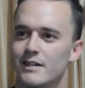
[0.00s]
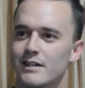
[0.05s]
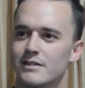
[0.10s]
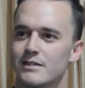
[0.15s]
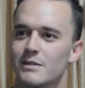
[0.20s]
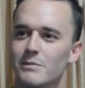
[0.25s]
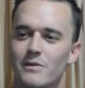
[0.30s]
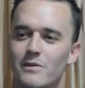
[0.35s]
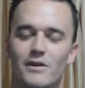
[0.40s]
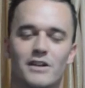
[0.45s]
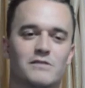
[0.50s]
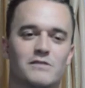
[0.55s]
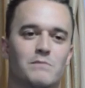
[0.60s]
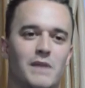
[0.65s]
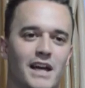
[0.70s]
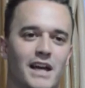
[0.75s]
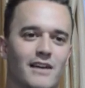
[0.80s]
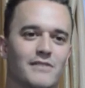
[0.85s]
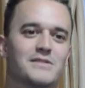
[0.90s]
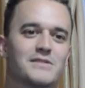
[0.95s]
Some of us
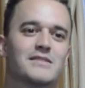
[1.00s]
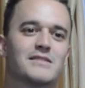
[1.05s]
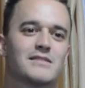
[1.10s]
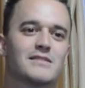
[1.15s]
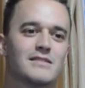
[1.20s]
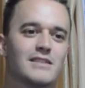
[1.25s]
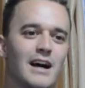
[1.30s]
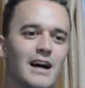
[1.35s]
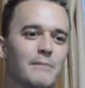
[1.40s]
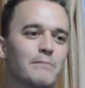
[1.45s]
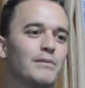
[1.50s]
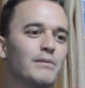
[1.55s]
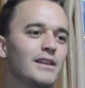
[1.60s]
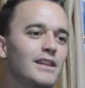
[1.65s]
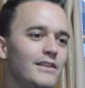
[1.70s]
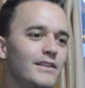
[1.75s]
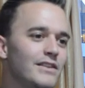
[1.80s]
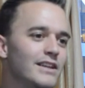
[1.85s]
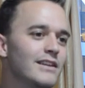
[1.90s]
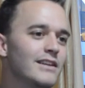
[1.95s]
may have stopped
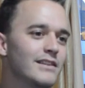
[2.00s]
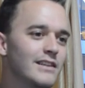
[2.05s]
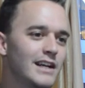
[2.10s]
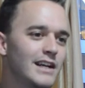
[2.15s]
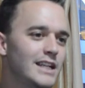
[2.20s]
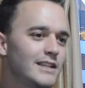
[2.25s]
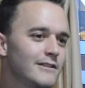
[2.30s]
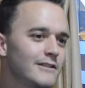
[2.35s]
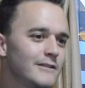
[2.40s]
believing in that.